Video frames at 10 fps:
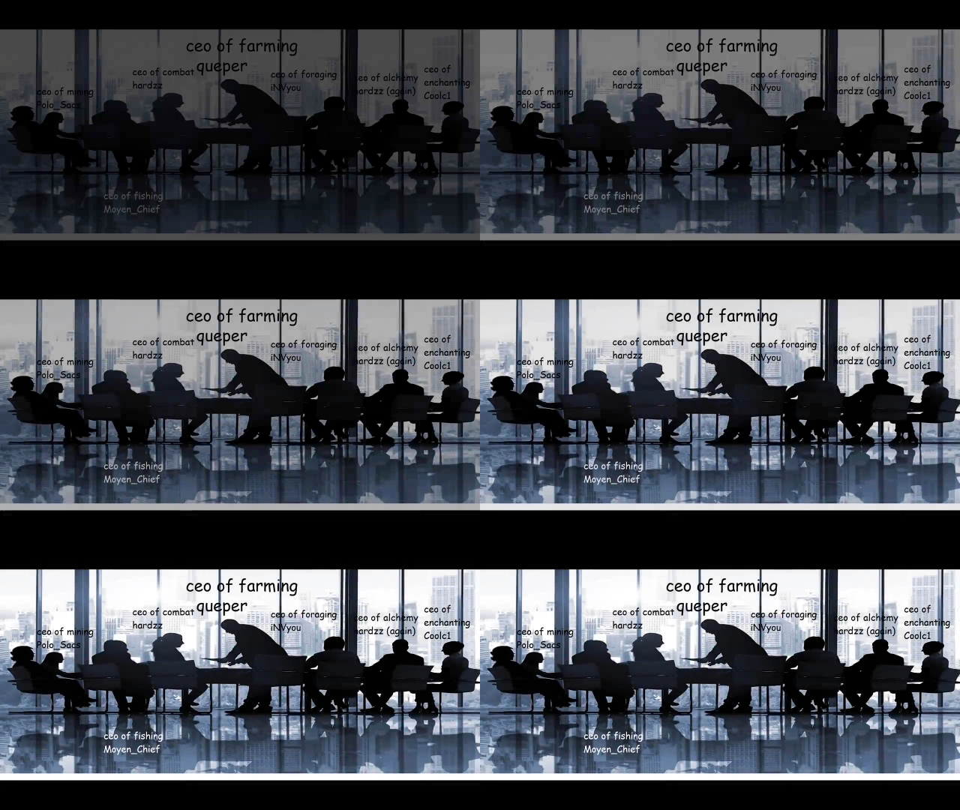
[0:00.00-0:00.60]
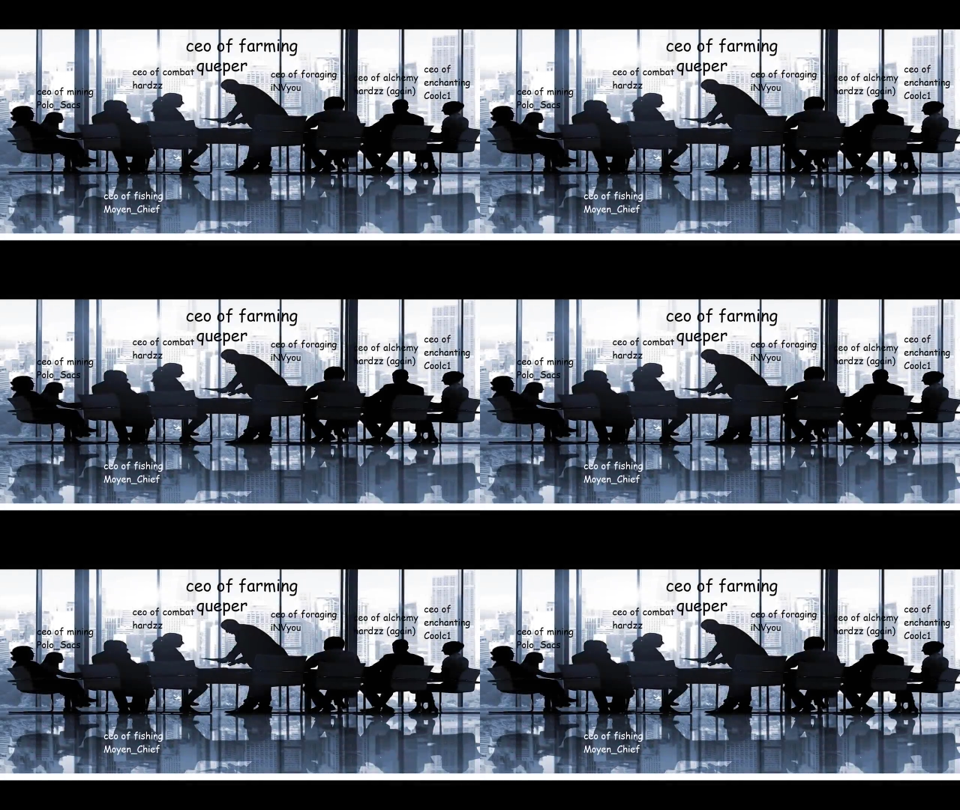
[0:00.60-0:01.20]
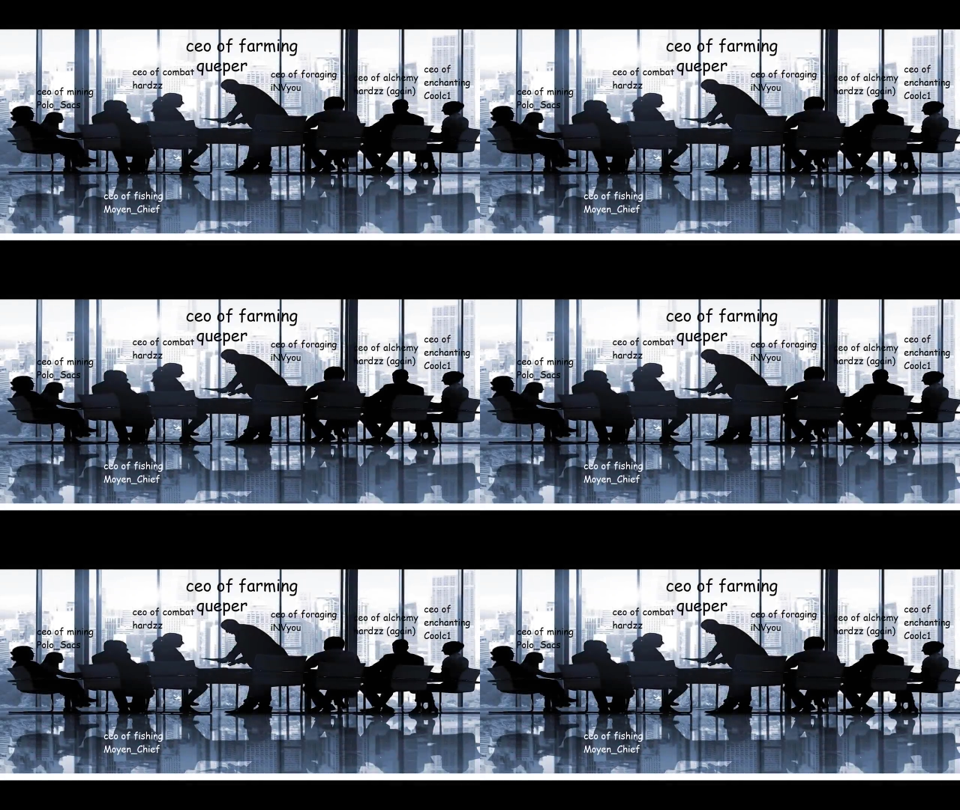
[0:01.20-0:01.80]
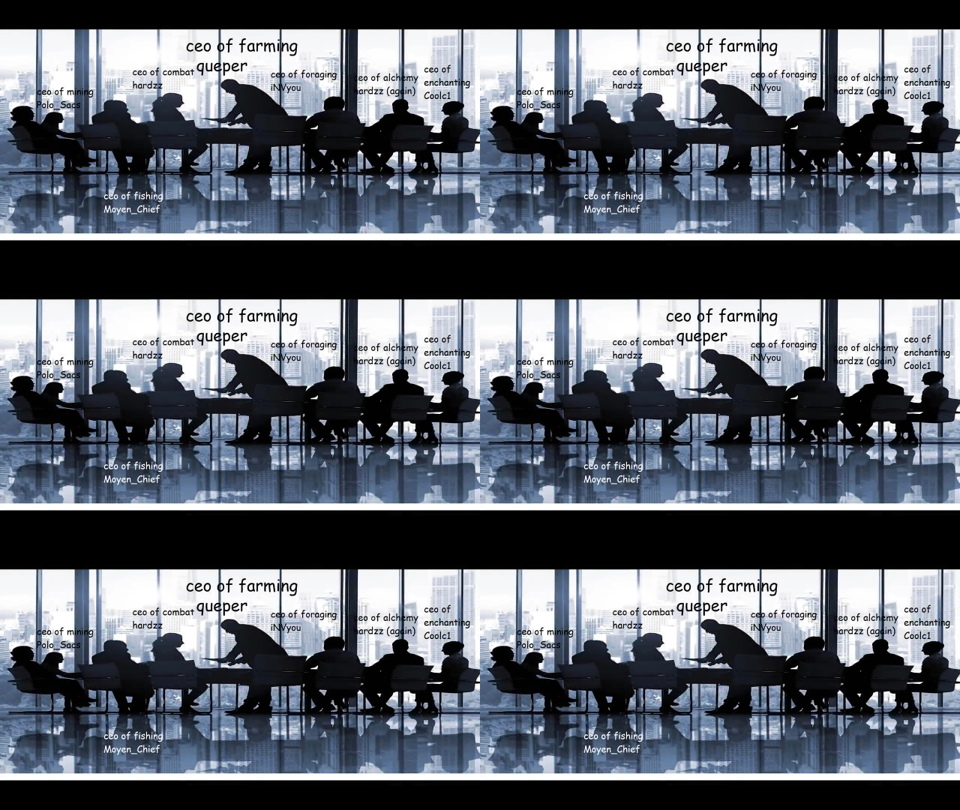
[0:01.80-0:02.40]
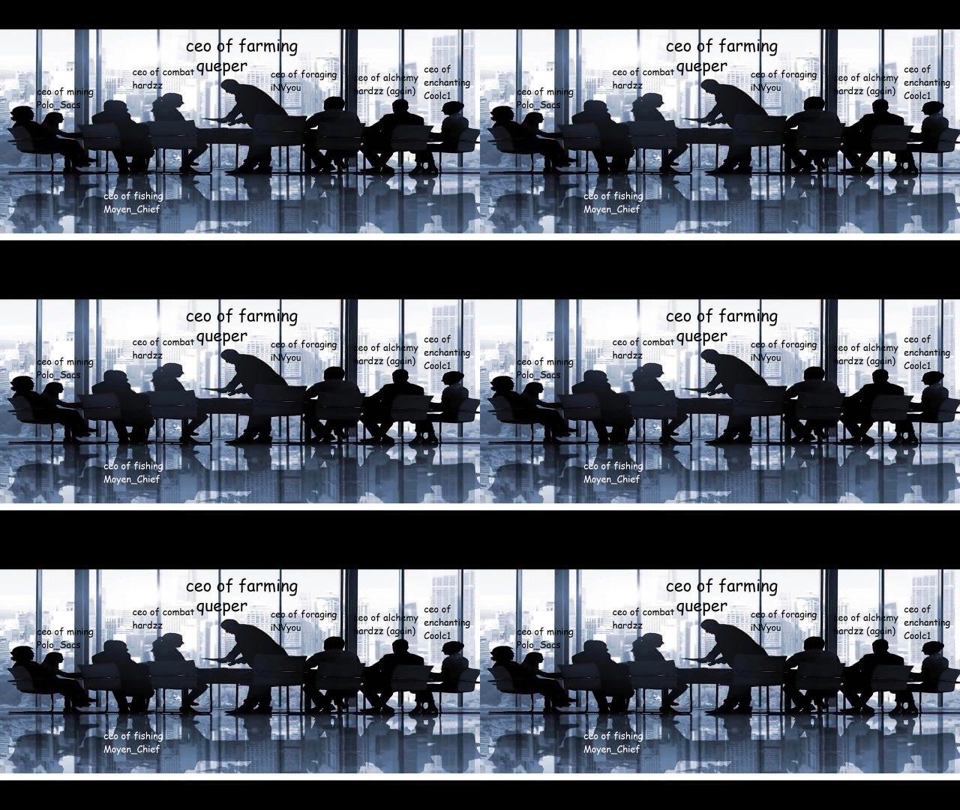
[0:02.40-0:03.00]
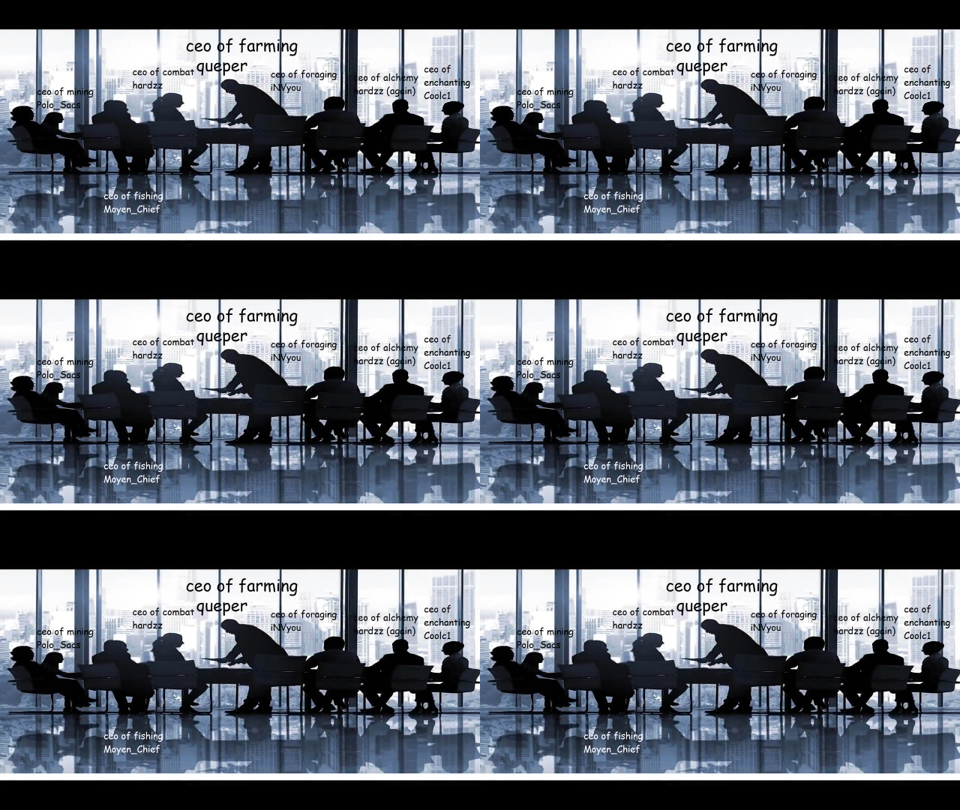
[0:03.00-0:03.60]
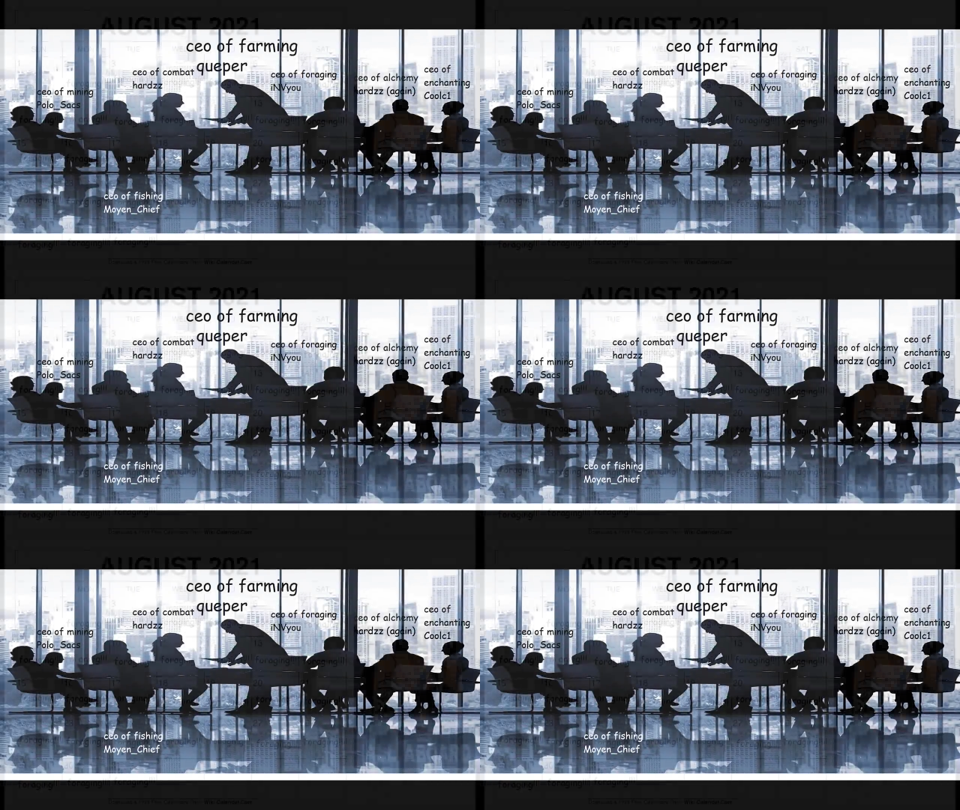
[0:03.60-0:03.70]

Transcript: No face is visible, so there are no lips to read.